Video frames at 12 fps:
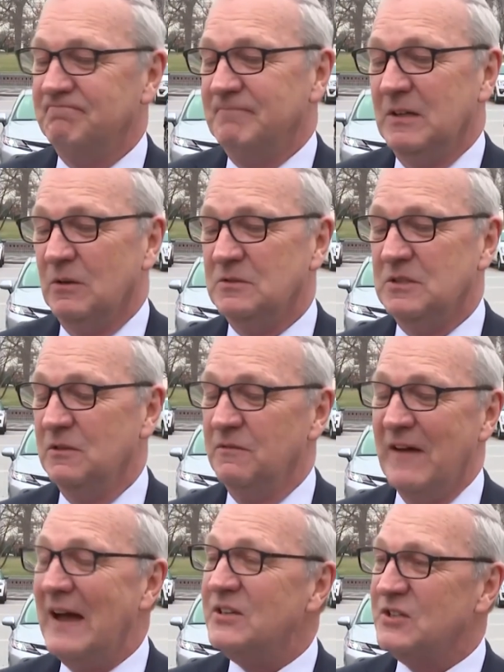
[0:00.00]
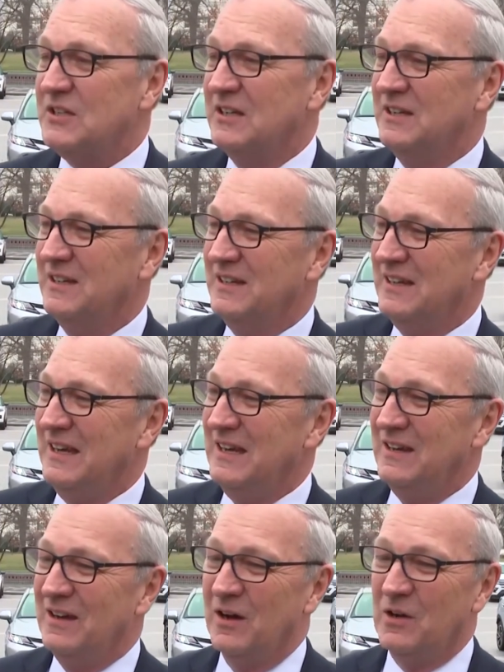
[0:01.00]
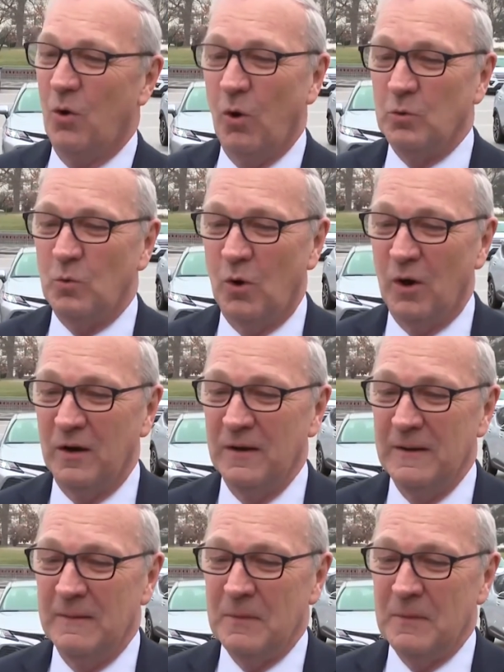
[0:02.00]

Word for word: you know to invest in a Cold War